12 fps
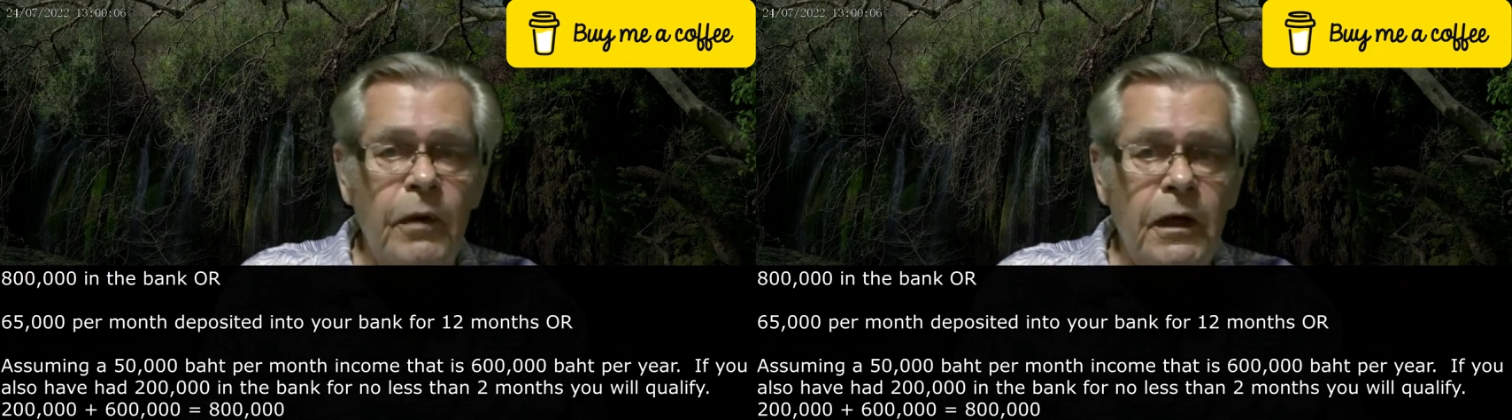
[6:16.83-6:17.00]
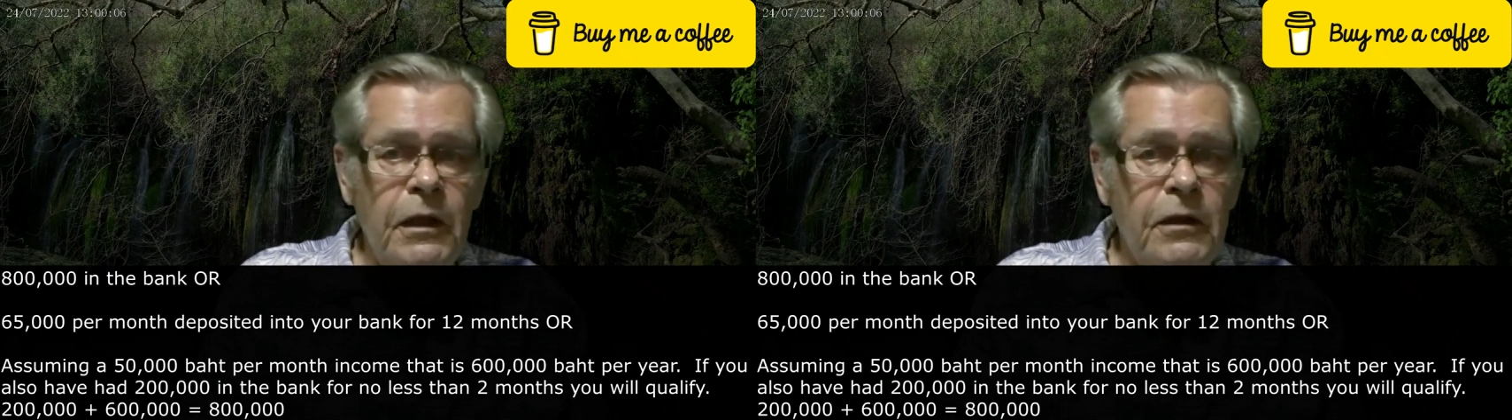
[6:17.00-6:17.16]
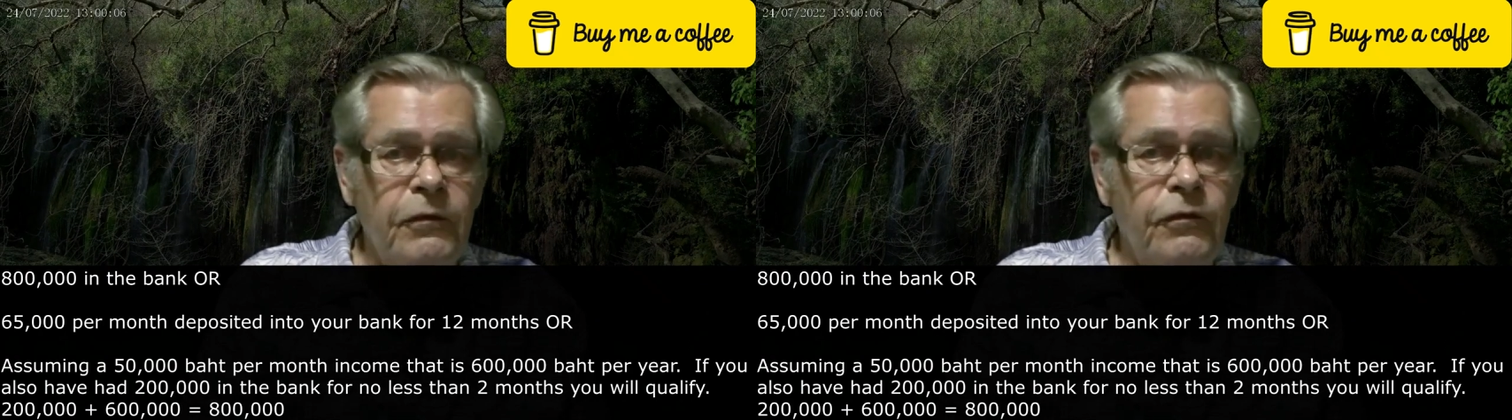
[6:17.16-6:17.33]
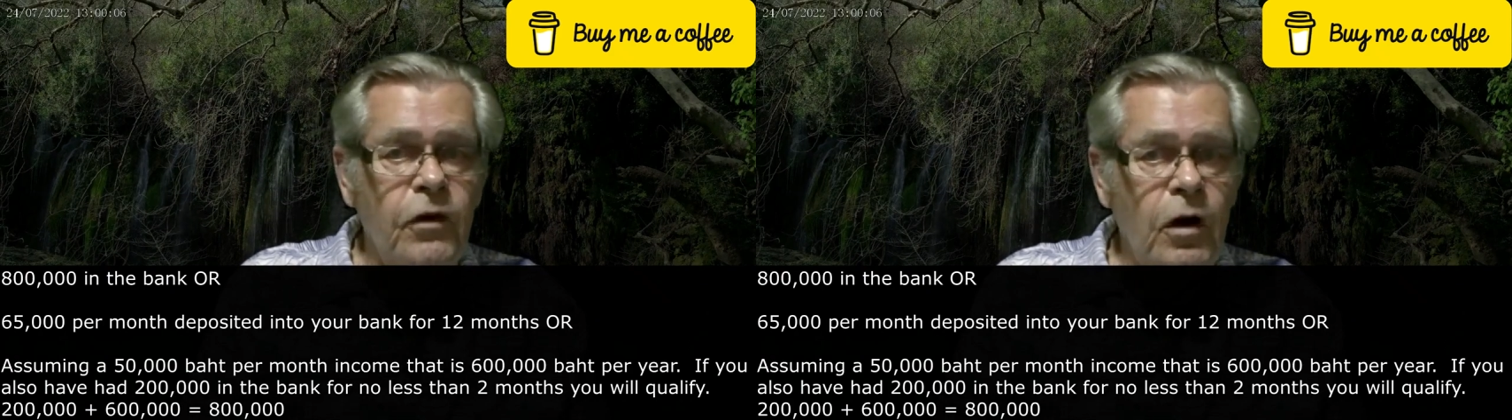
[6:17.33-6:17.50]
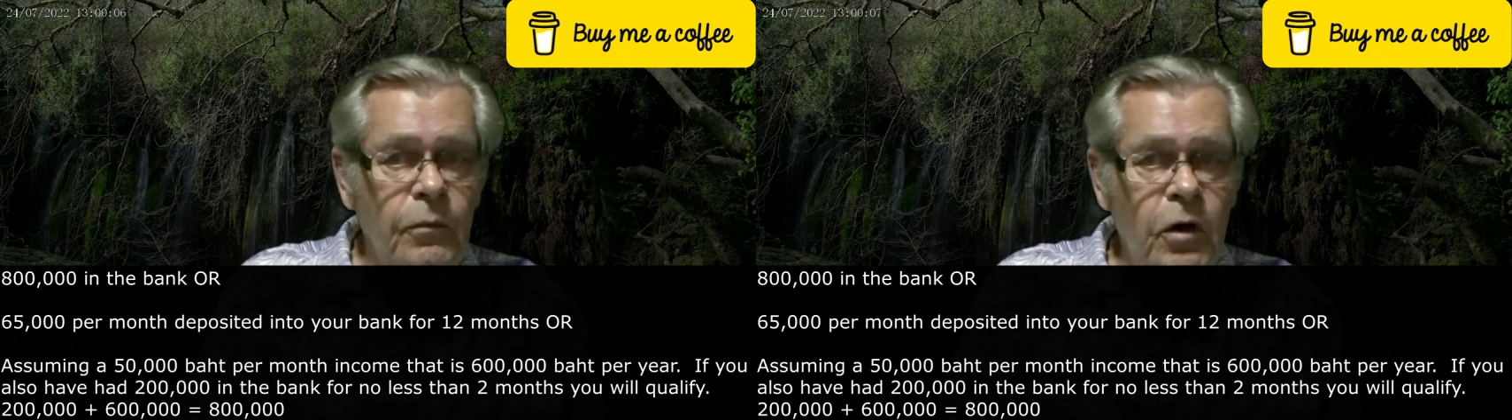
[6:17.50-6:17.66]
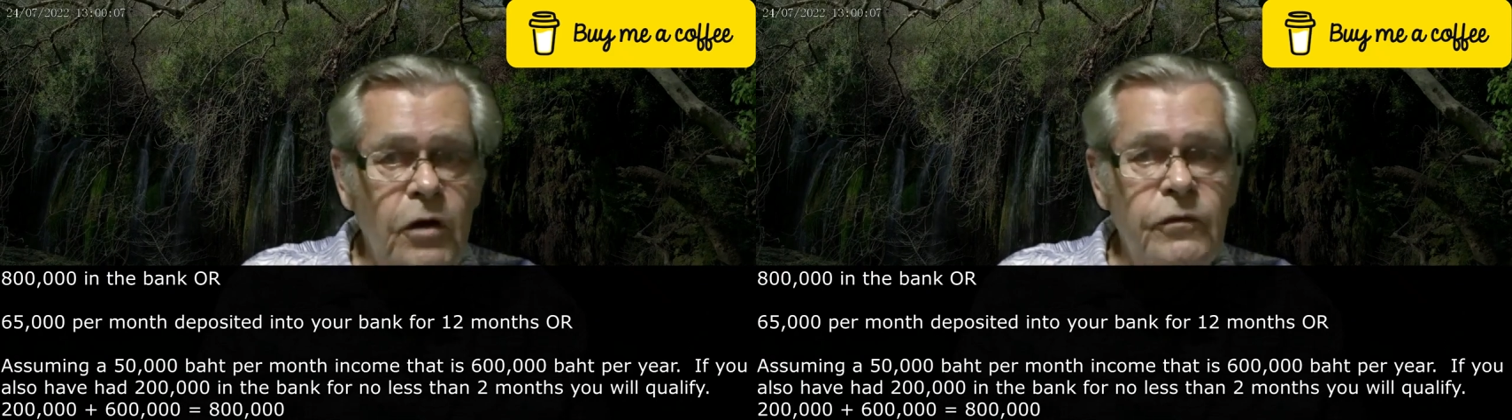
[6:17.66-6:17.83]
month
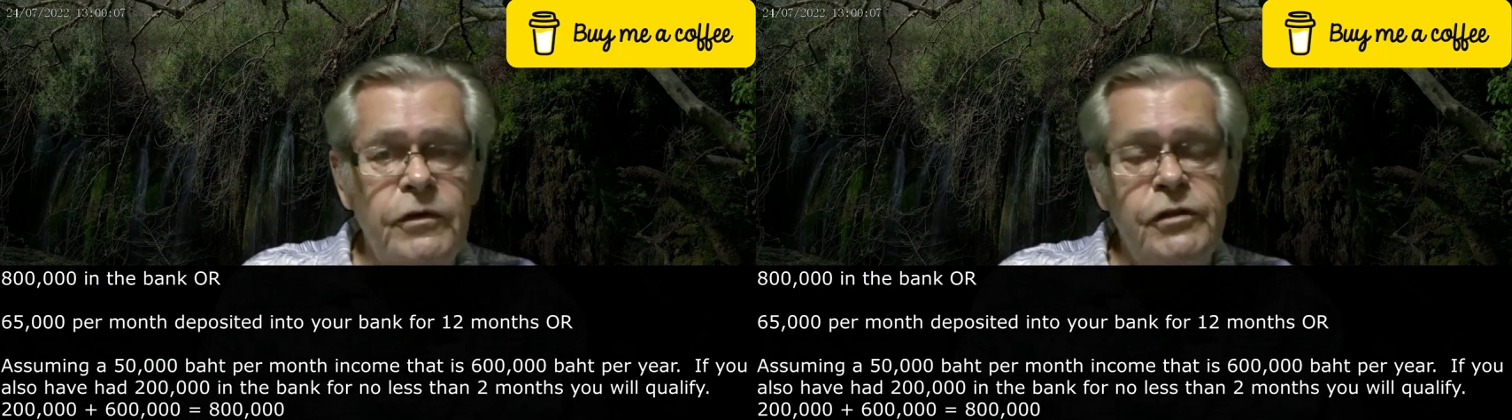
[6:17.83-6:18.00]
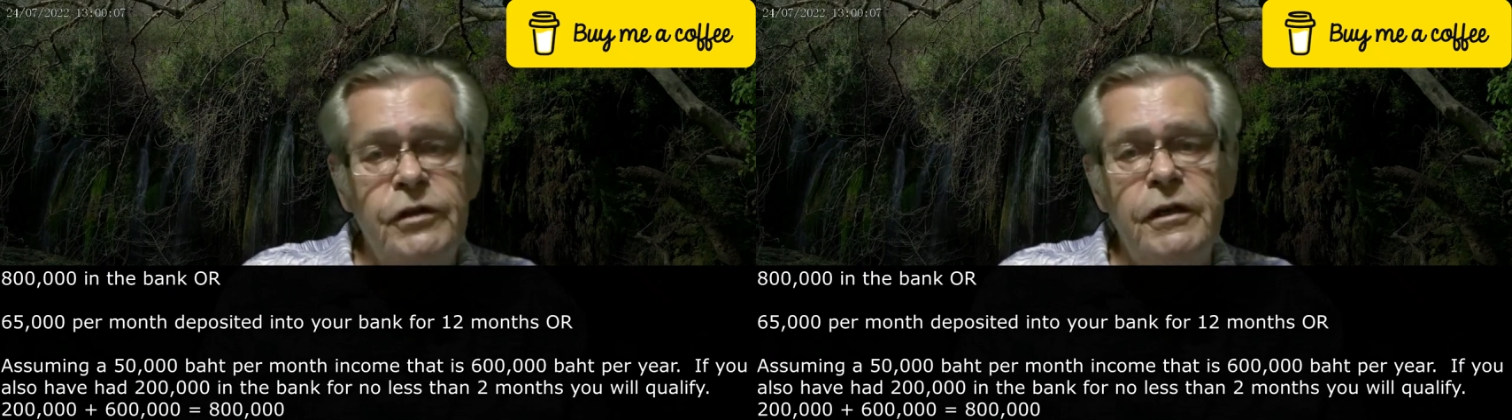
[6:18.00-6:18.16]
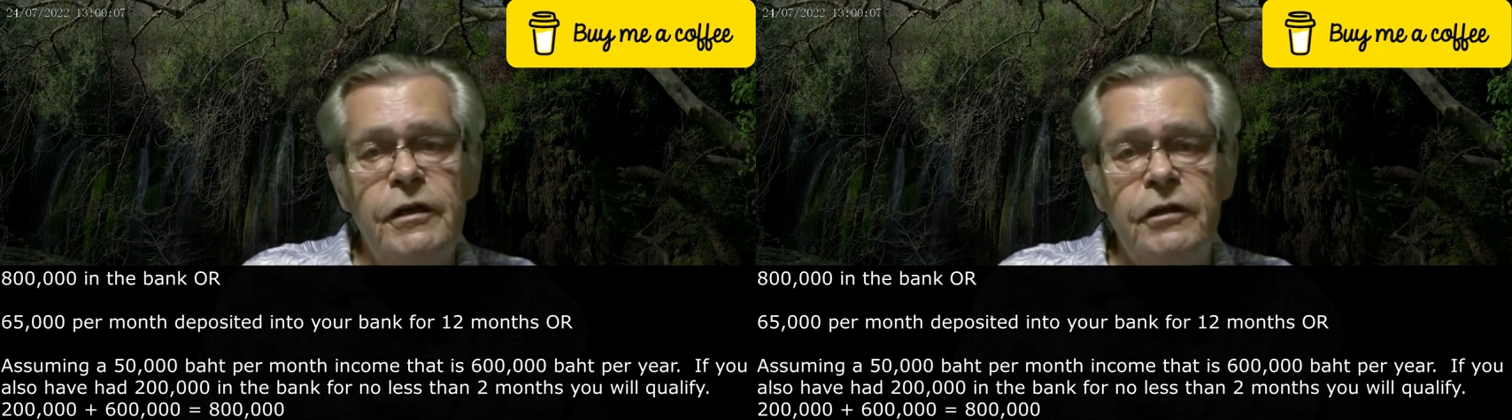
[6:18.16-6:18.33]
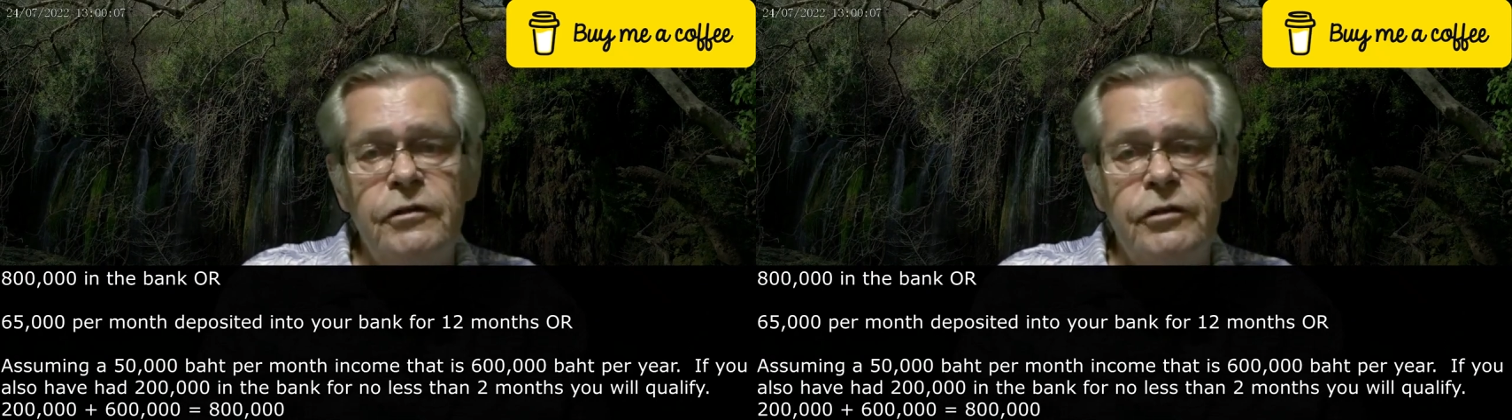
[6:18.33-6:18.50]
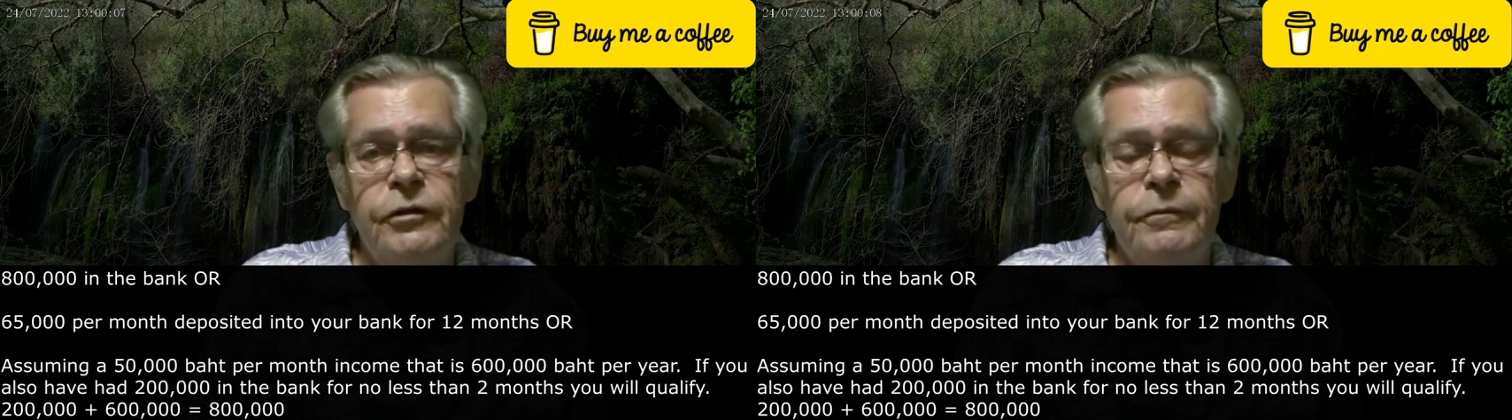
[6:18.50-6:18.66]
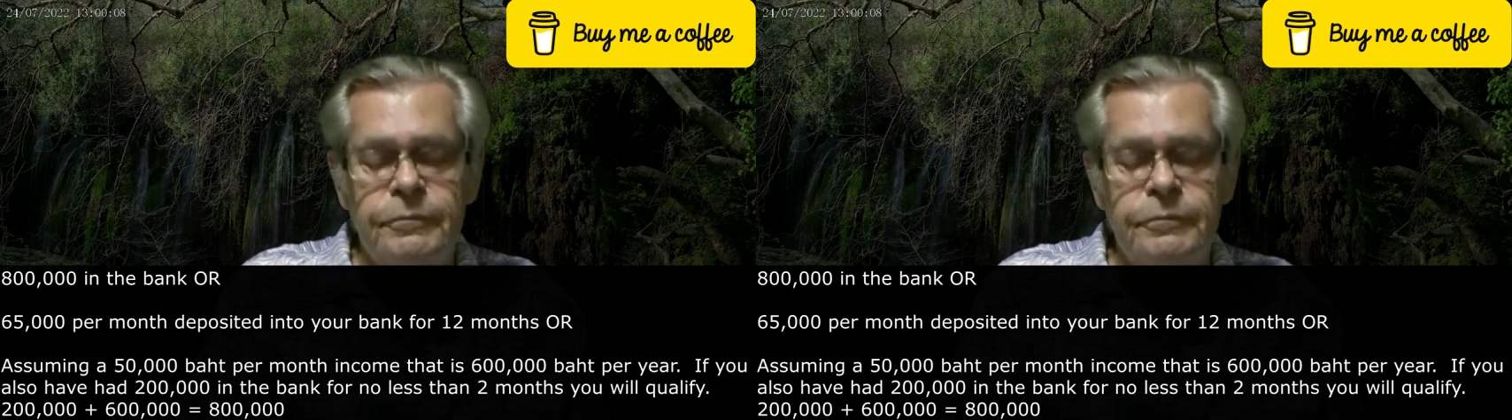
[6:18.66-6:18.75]
from overseas.